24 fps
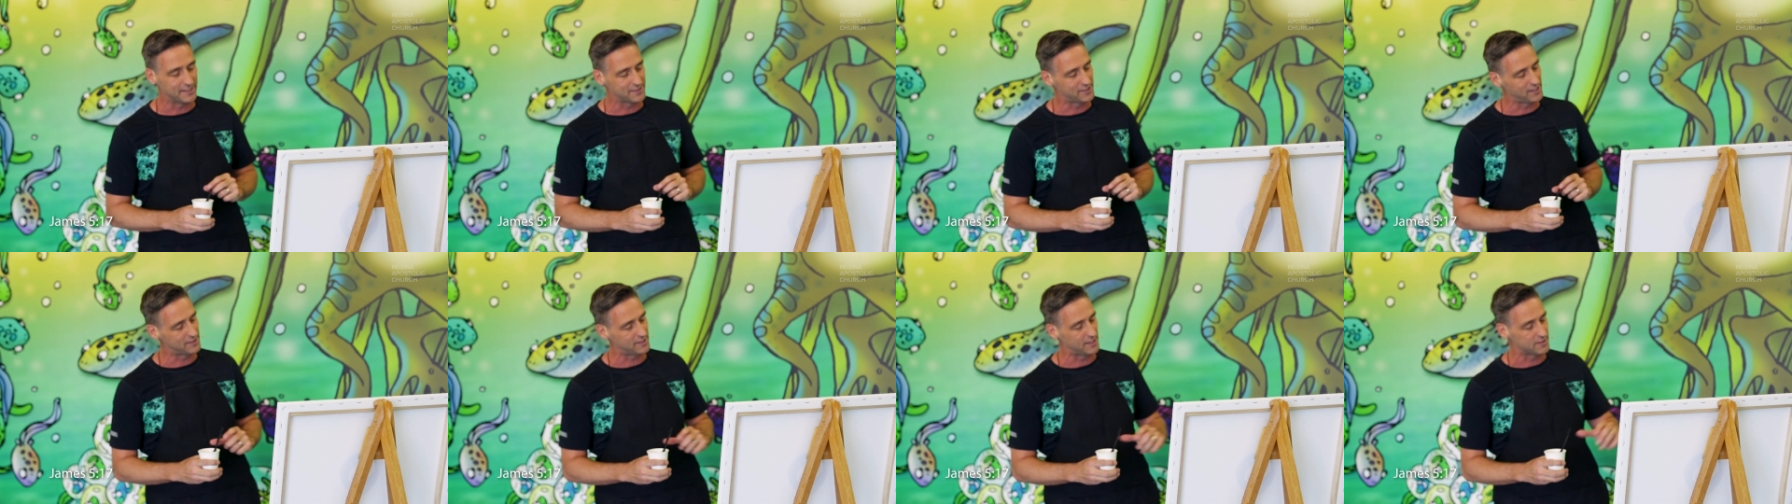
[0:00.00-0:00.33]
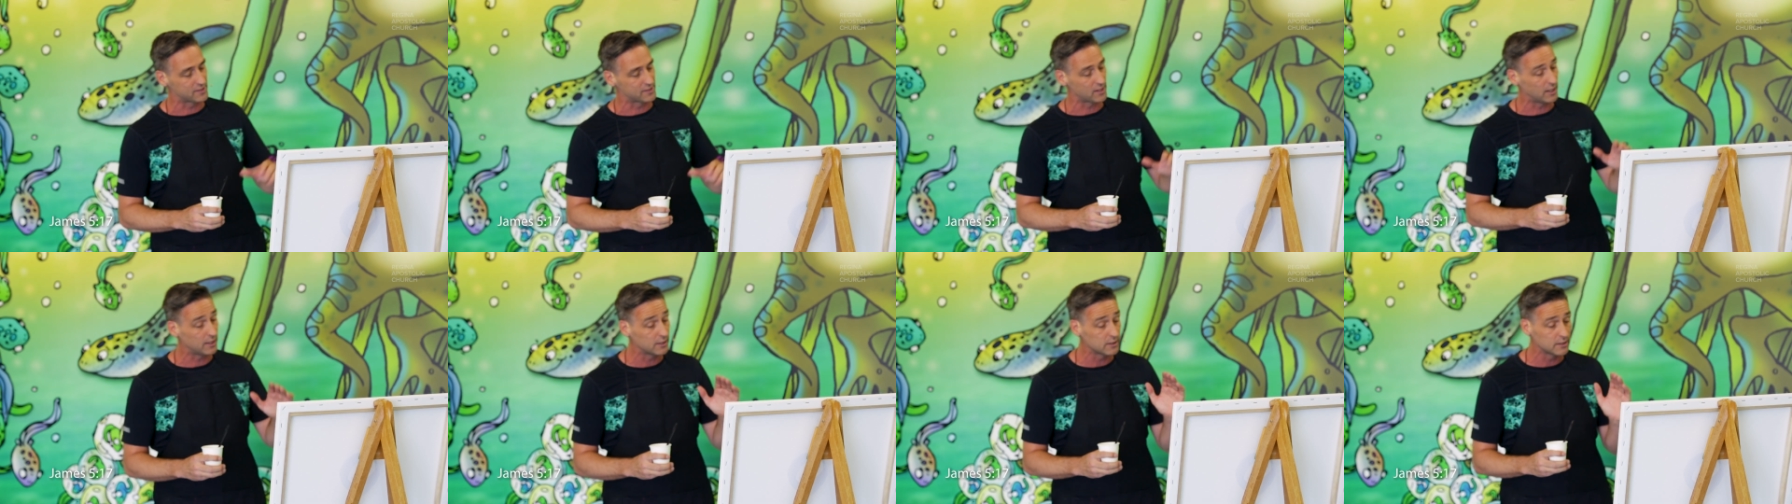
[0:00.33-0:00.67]
It says
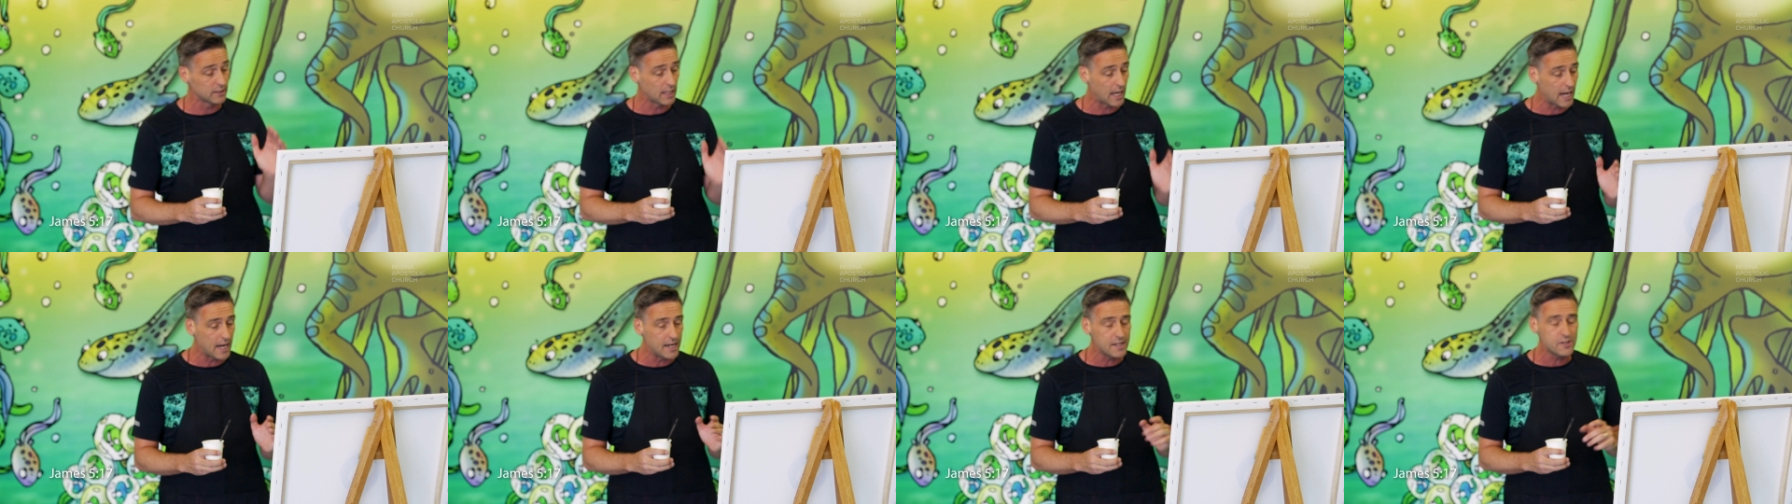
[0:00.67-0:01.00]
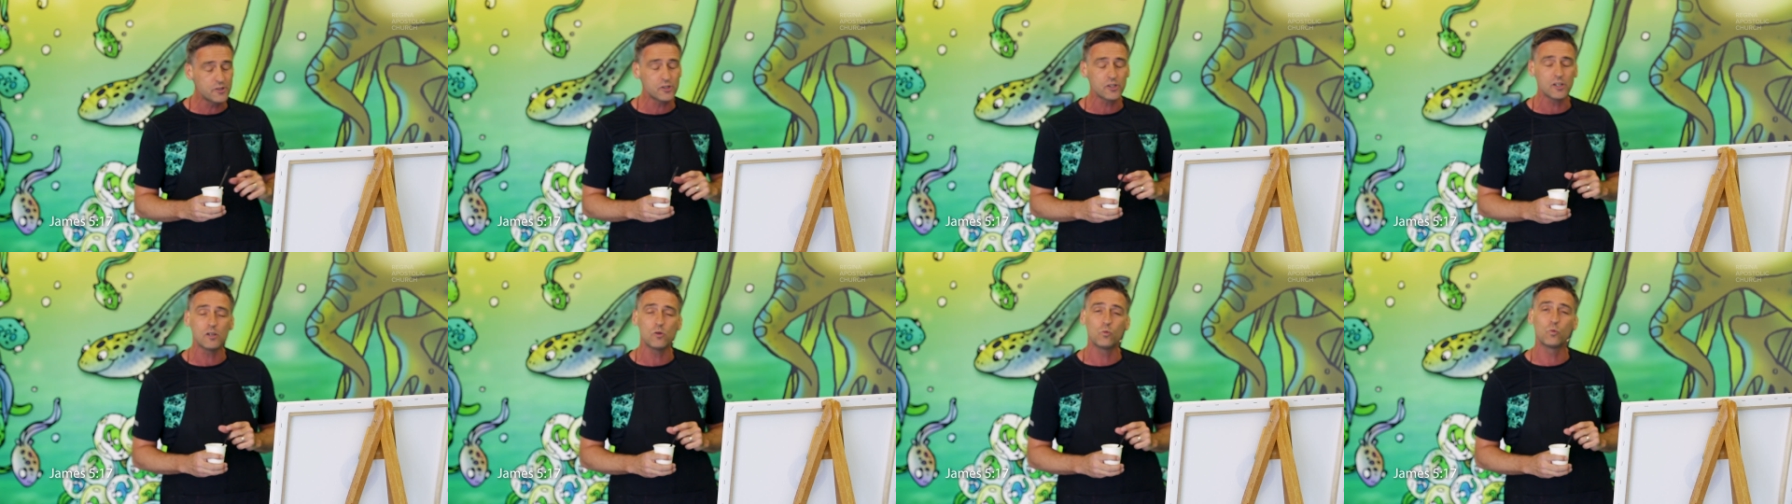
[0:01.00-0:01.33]
this
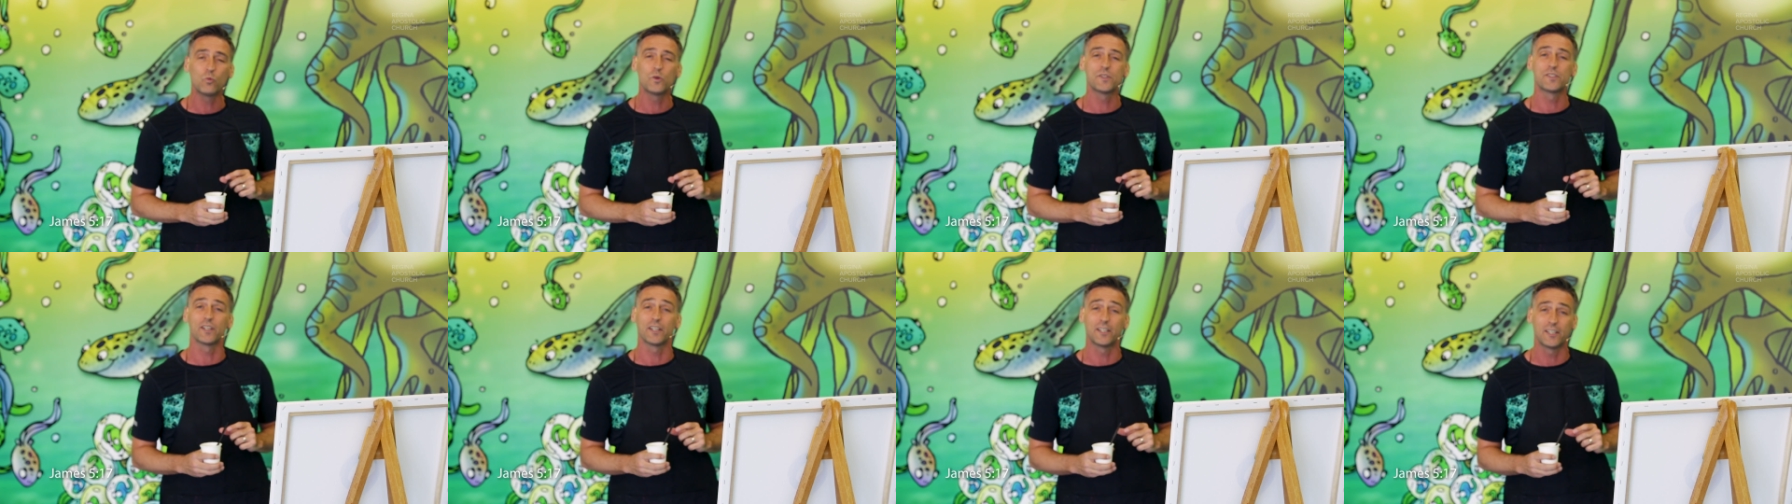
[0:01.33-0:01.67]
Elijah was a